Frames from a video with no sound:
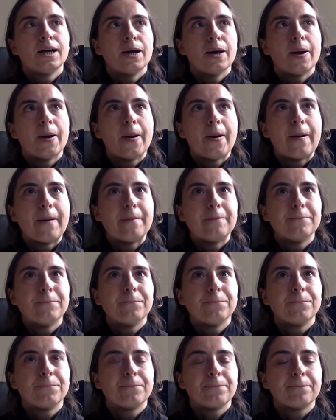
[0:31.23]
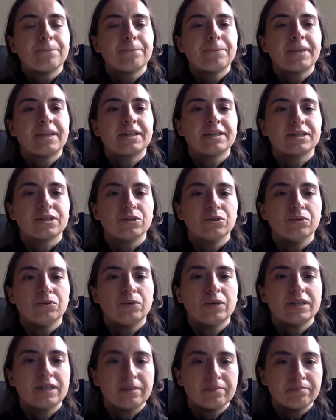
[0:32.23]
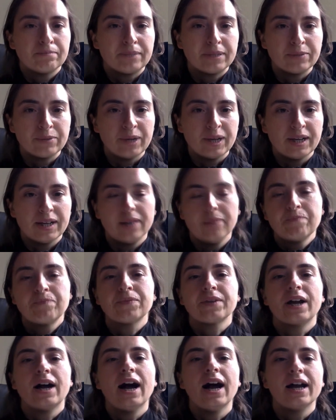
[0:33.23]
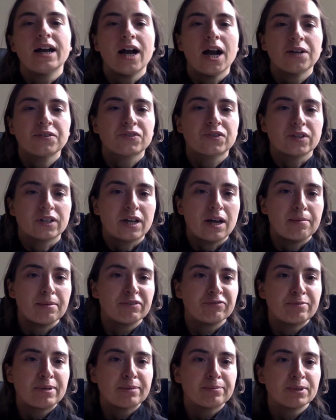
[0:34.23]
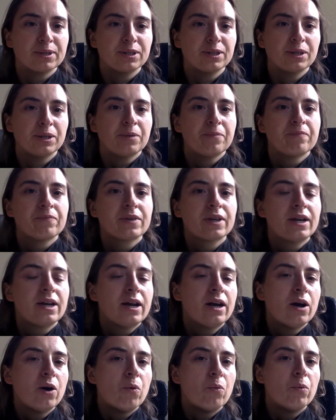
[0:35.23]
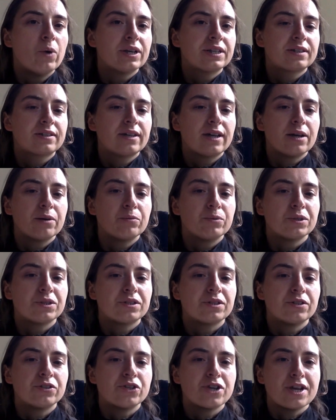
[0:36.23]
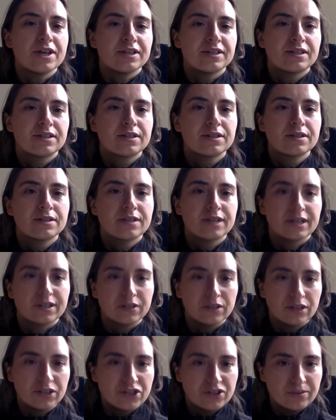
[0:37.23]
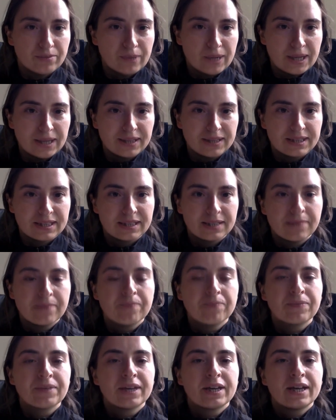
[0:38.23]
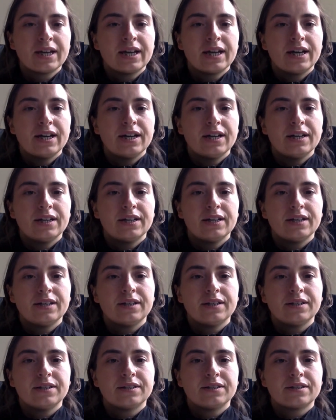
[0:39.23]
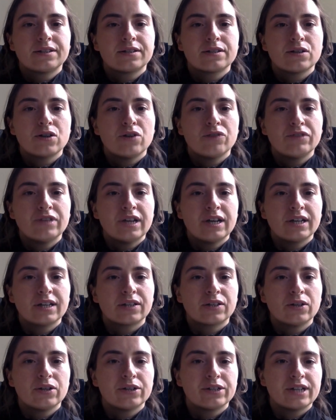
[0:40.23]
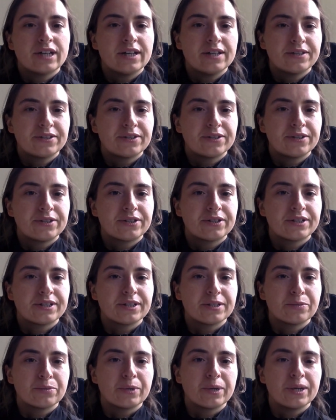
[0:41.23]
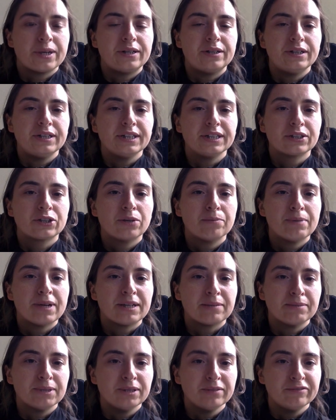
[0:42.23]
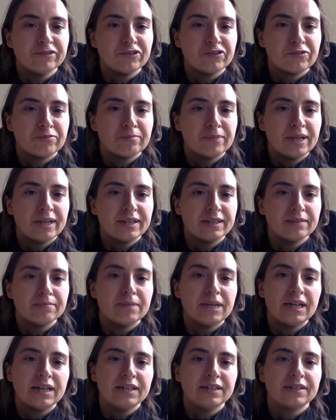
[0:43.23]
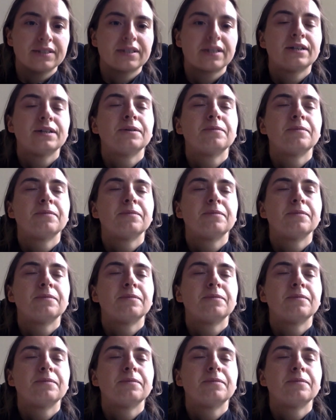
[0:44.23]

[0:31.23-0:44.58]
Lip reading: So what happened meanwhile? I asked a couple of people what they would suggest technology-wise, and often I got answers that were incompatible with my demand.